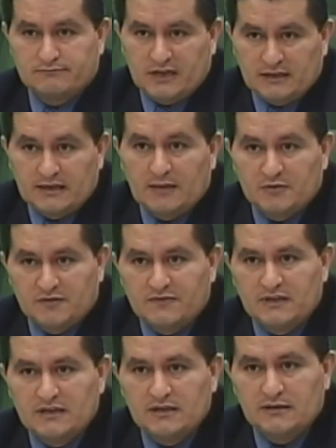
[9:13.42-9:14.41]
condemned
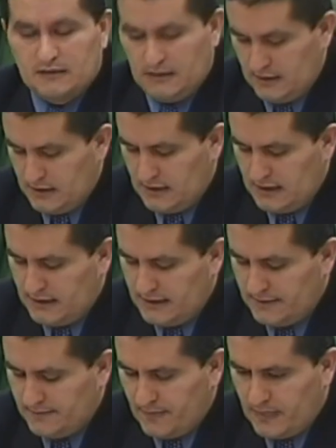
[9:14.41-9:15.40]
if needed,
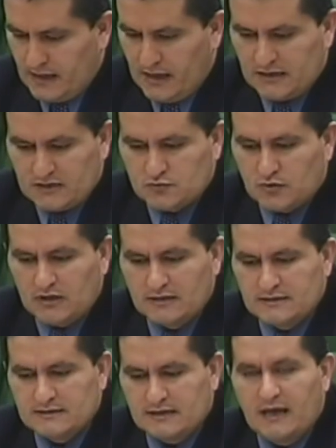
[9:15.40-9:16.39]
and as well
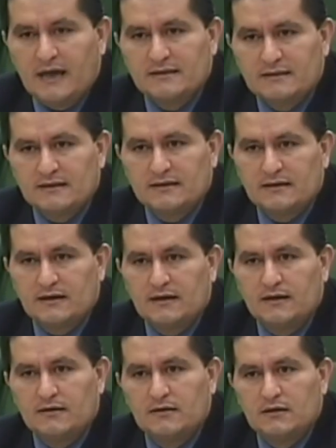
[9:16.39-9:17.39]
as I think
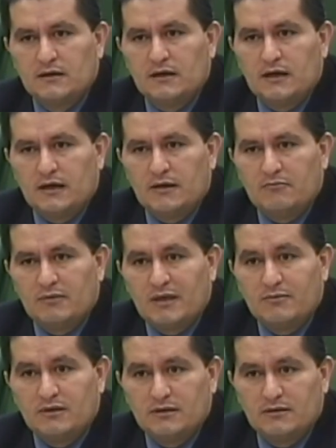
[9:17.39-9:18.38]

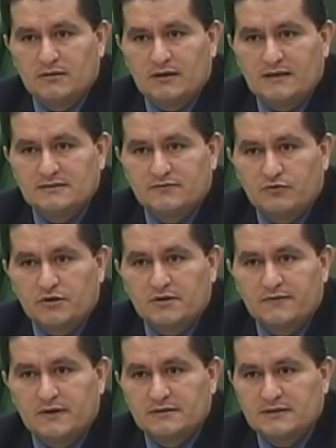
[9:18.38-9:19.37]
maybe as a foreign
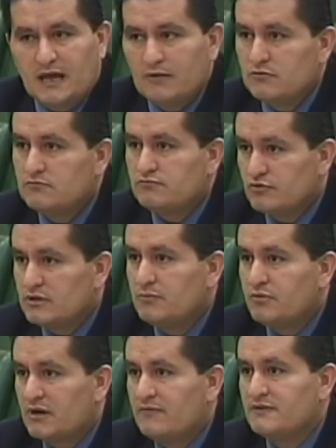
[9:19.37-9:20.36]
affairs, I would really
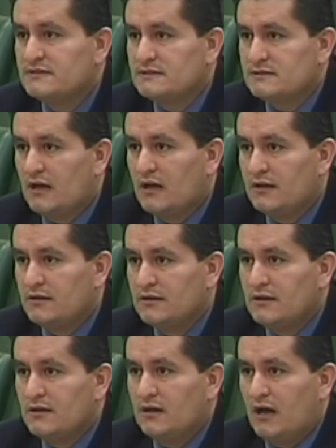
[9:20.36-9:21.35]
put emphasis on
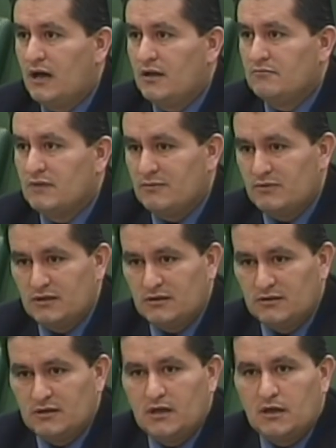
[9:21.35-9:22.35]

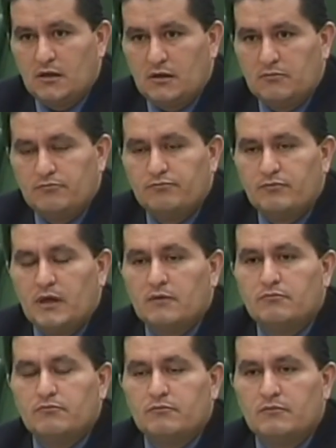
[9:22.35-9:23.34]
maybe
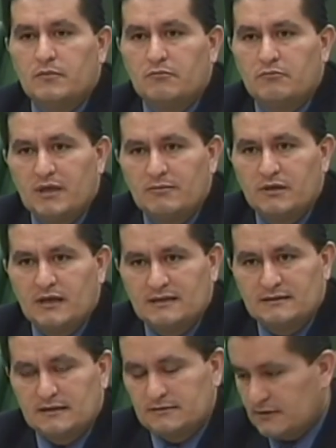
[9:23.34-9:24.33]

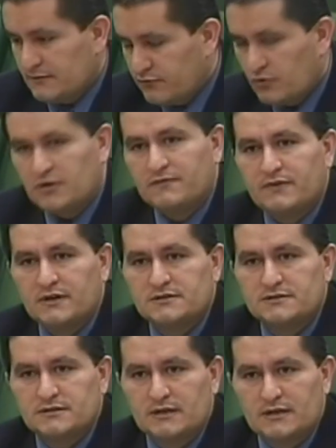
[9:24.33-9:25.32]
at the foreign
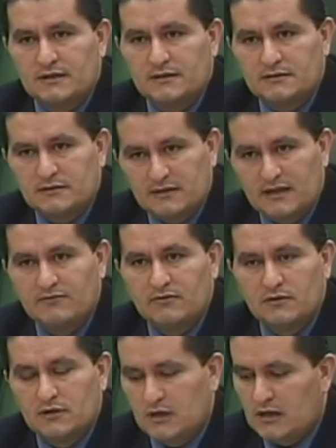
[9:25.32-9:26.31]
affairs
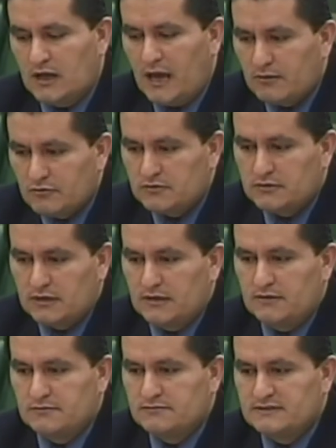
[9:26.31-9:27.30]
level, I would
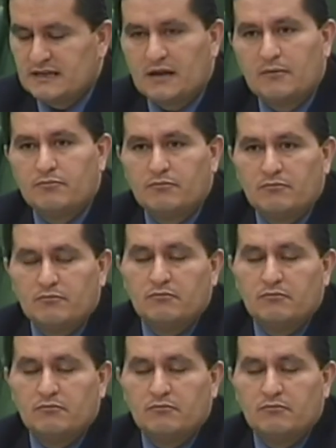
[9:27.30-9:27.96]
set up